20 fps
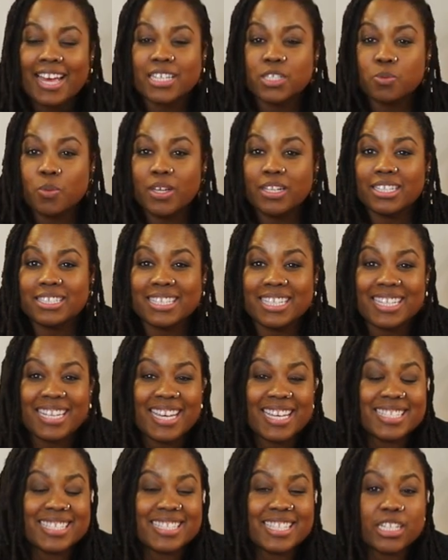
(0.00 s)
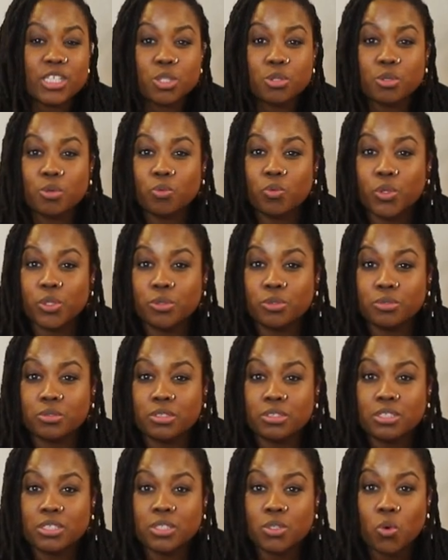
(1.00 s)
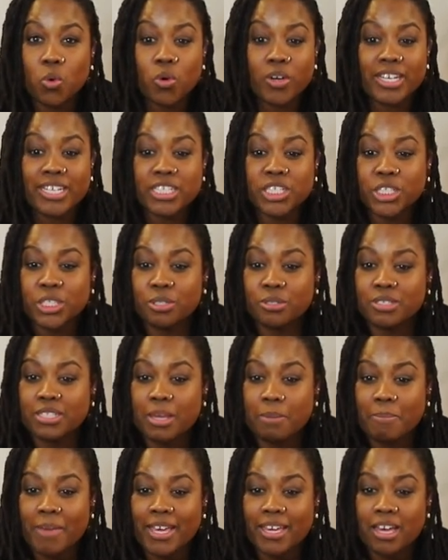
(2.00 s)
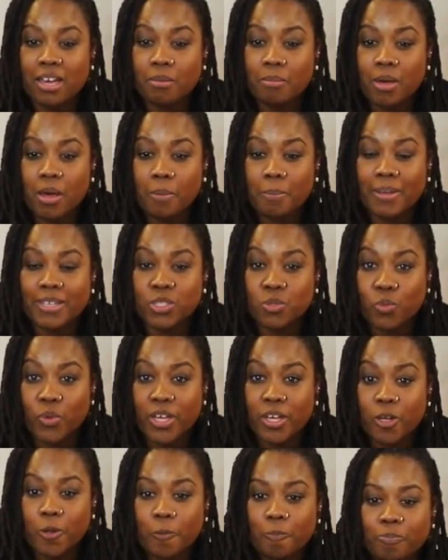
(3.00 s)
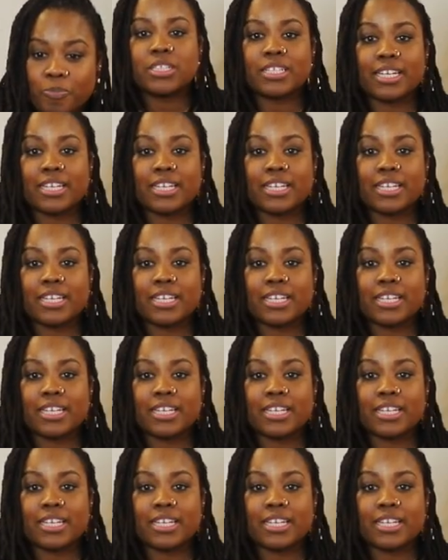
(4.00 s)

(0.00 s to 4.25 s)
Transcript: as well as any ancestral wounds or issues that may come up as well.